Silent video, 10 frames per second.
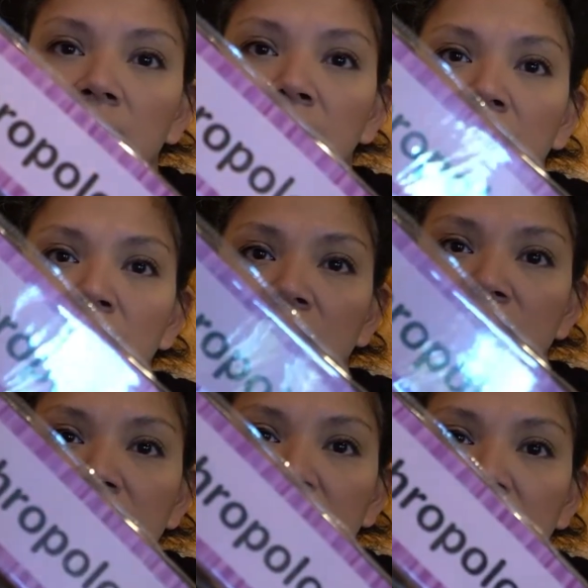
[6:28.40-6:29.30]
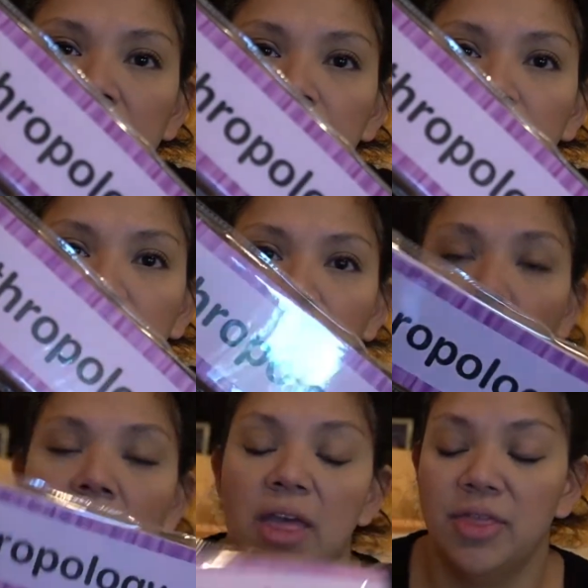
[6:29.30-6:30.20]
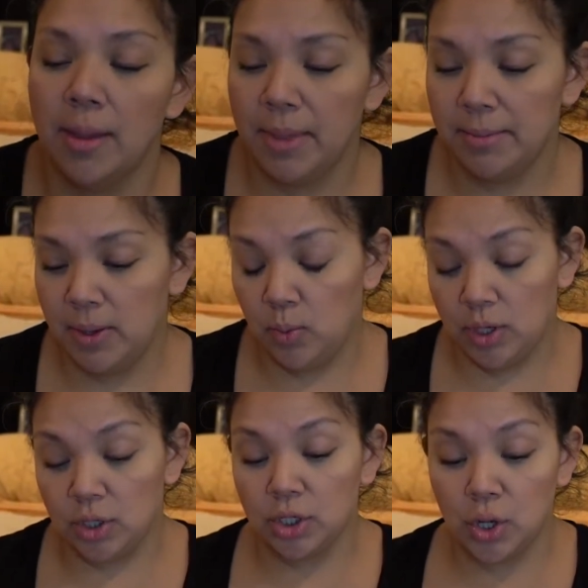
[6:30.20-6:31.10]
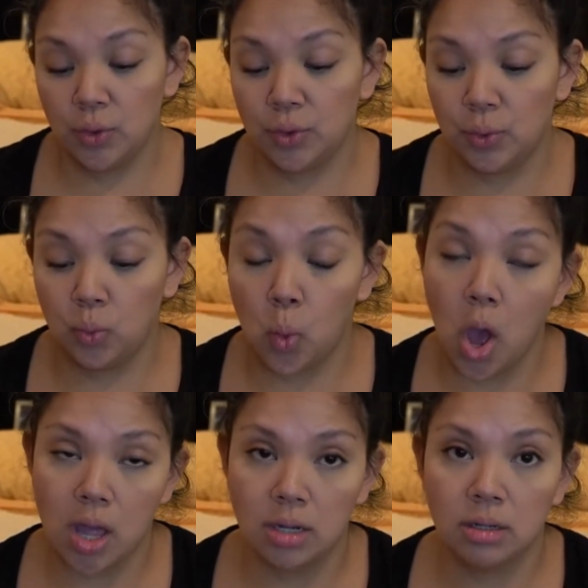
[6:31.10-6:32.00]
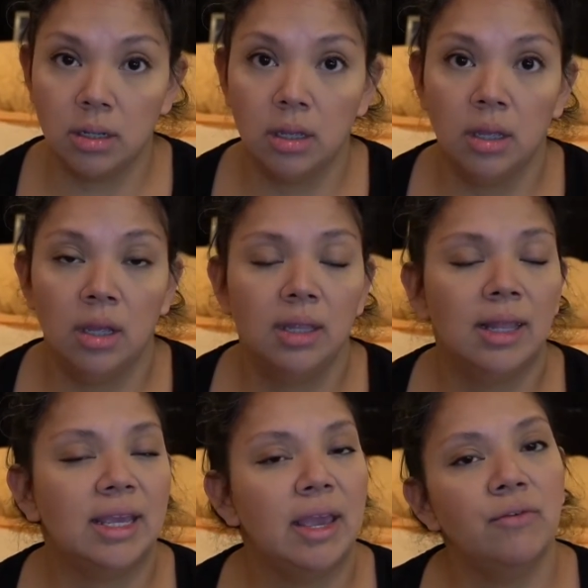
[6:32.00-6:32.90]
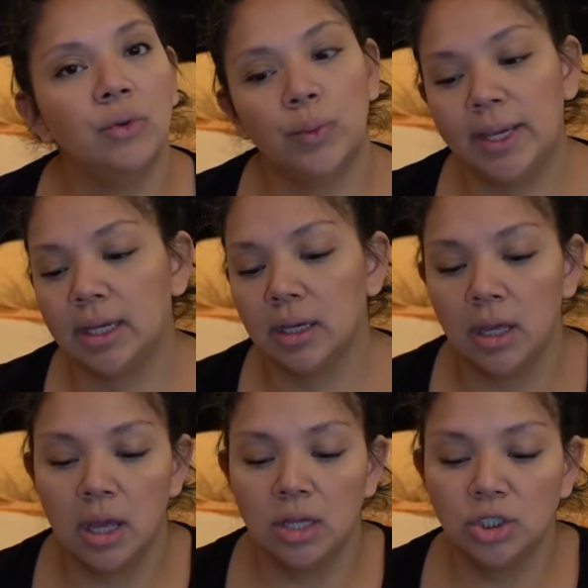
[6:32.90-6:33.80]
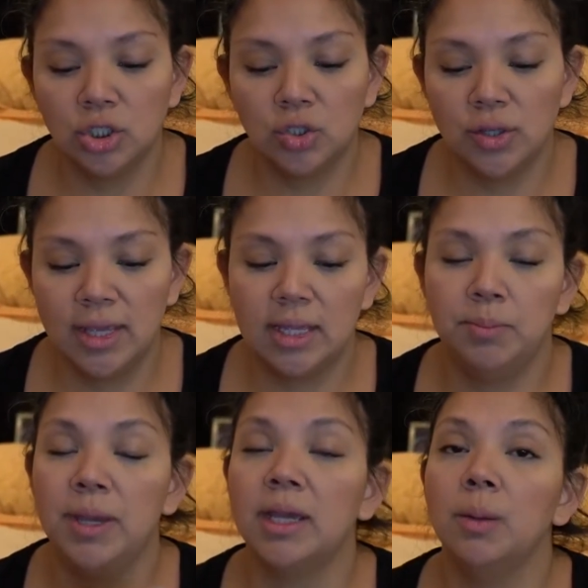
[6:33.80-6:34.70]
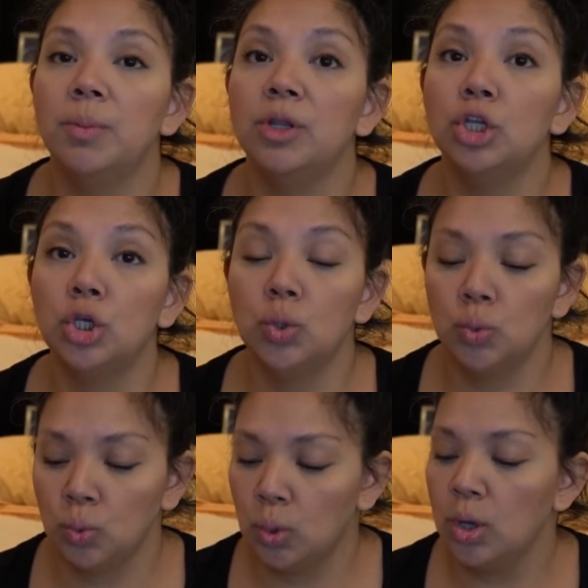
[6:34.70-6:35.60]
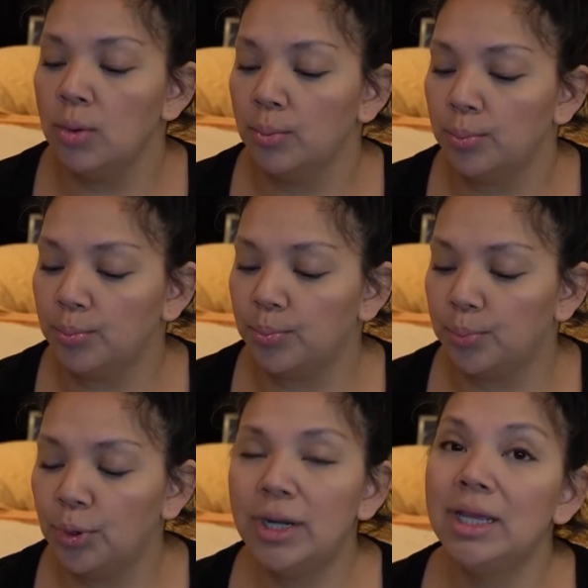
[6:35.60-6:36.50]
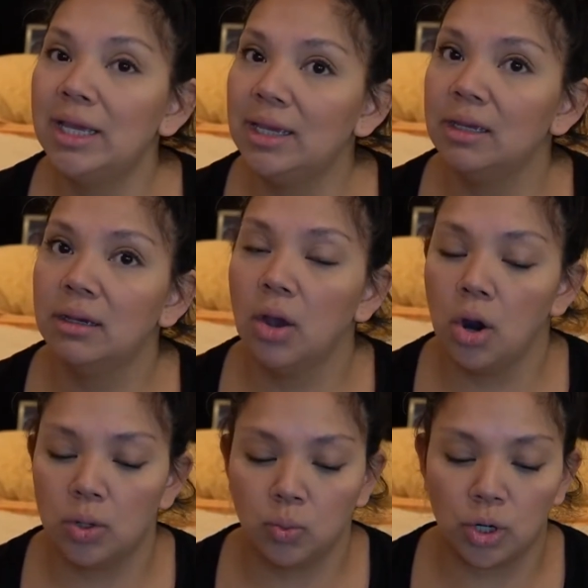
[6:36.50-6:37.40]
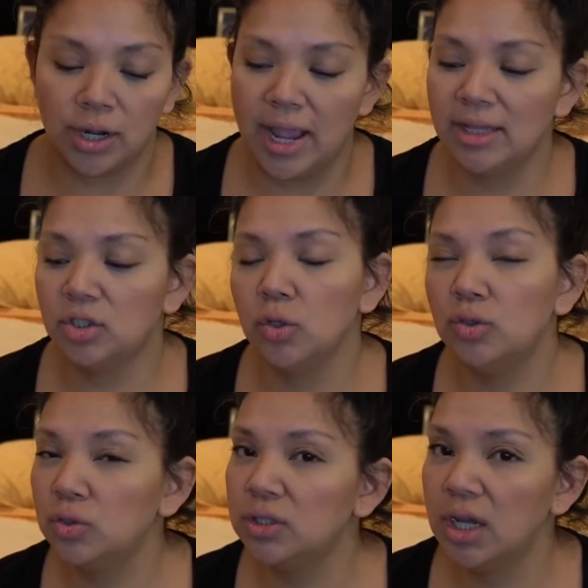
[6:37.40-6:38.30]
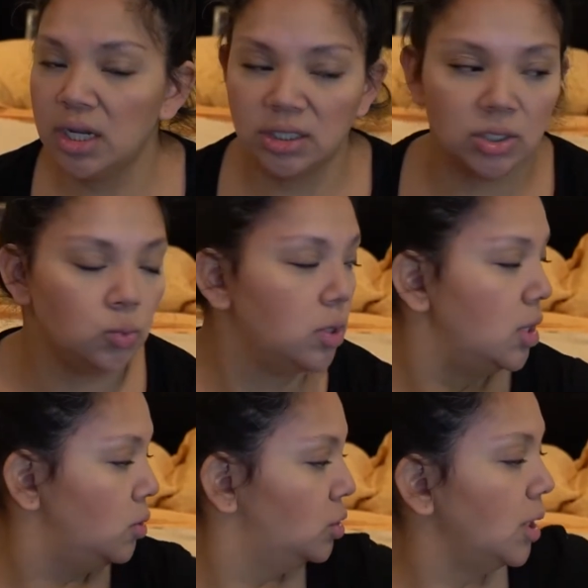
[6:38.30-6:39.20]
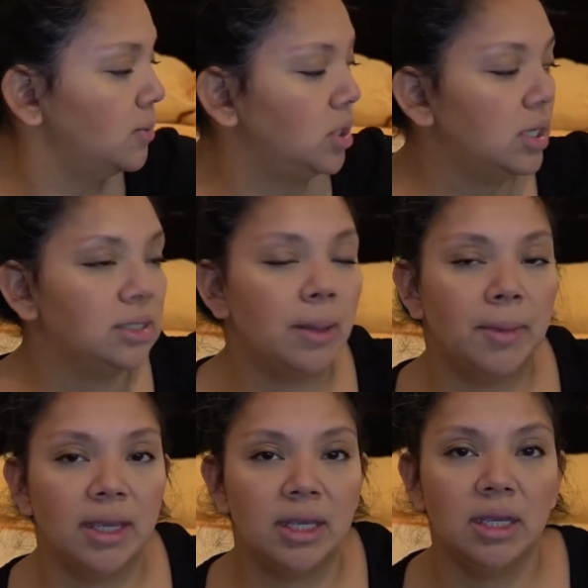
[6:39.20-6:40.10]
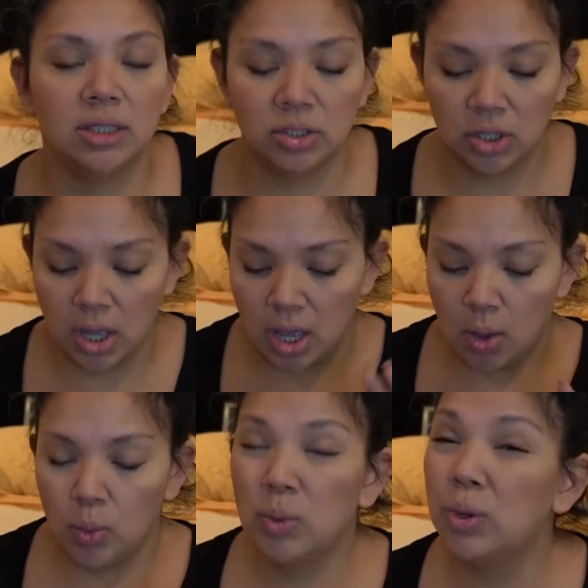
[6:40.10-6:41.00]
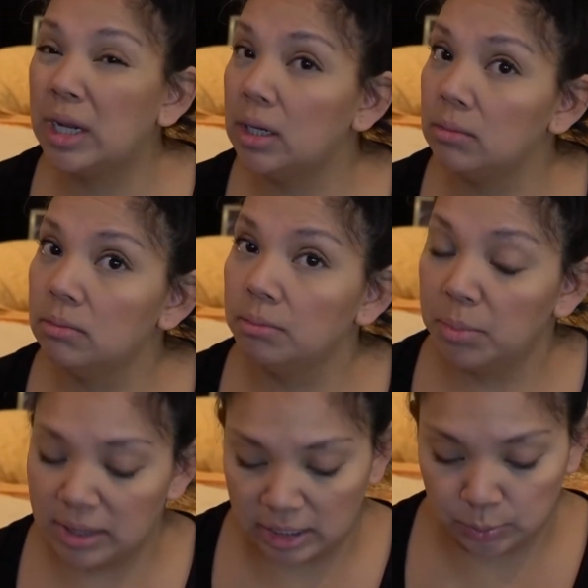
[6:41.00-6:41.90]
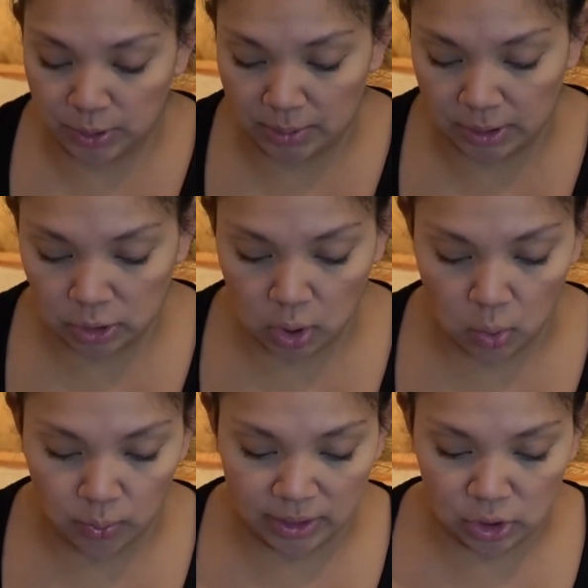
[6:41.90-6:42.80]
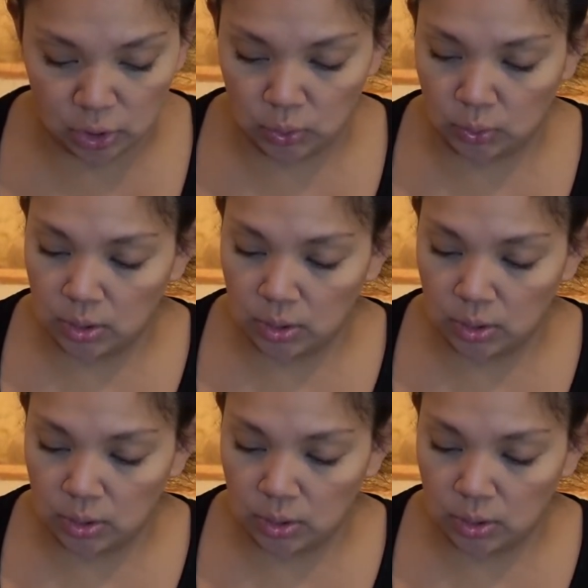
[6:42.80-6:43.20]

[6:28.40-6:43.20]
Can you guys see it? I thought maybe we could go through one like every week just so they could pick up a new pretty hard word. And social studies is one of those subjects that my kids, we read, but that's pretty much all we do.